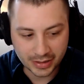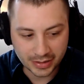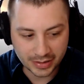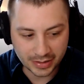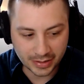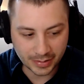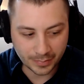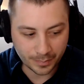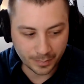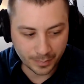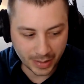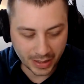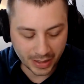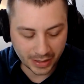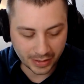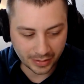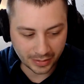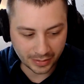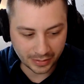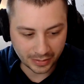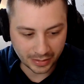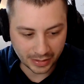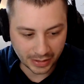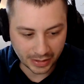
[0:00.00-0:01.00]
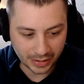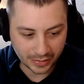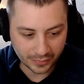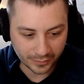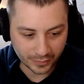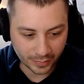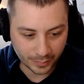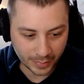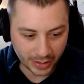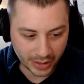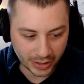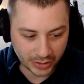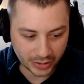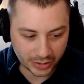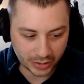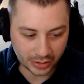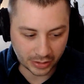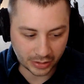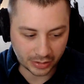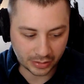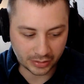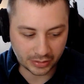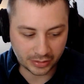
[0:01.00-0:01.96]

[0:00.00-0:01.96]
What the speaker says: submit the information.